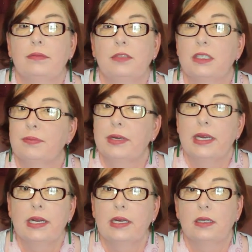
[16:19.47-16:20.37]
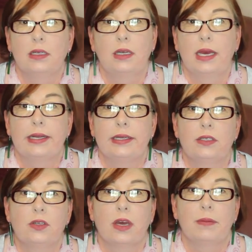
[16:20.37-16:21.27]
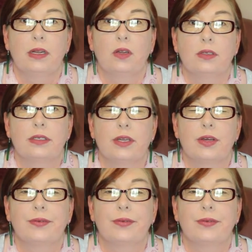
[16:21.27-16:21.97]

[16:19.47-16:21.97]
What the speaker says: just beginner ladies who come along, so